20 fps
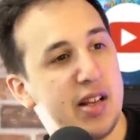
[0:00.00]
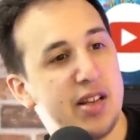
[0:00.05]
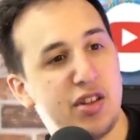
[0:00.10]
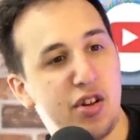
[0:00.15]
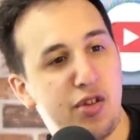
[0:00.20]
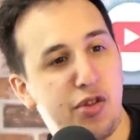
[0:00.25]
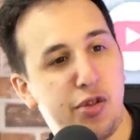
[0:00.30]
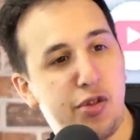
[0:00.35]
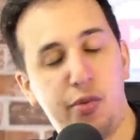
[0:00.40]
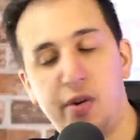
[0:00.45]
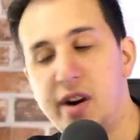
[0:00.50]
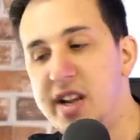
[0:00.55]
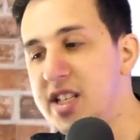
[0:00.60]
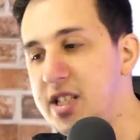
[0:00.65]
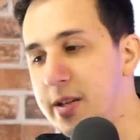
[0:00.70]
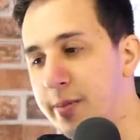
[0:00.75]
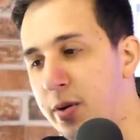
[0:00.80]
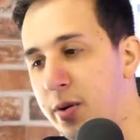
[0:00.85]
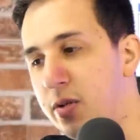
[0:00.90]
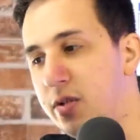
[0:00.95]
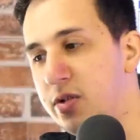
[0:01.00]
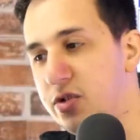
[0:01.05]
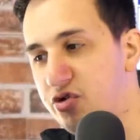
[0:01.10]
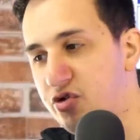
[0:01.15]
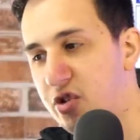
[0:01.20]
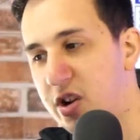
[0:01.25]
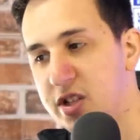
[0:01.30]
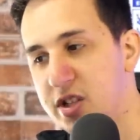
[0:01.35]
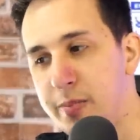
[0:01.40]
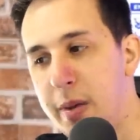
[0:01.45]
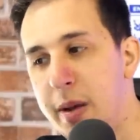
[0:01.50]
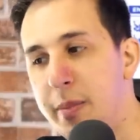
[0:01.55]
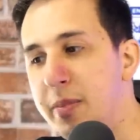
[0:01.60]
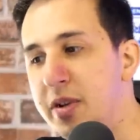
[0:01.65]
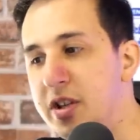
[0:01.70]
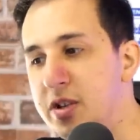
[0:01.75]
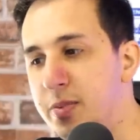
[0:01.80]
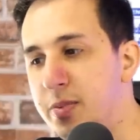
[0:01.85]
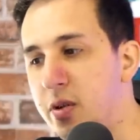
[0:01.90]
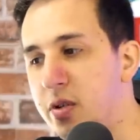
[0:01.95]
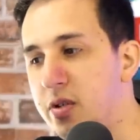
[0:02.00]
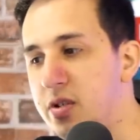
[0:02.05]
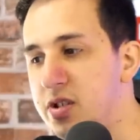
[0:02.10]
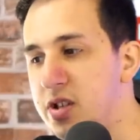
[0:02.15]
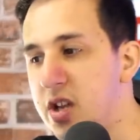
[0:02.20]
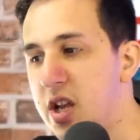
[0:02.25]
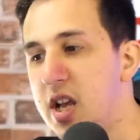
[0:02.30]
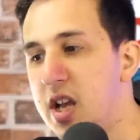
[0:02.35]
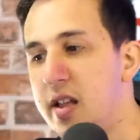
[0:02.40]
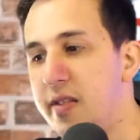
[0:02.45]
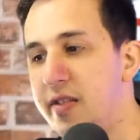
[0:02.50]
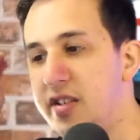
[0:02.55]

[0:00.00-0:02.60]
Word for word: It's a 3 Supporters Trust members because the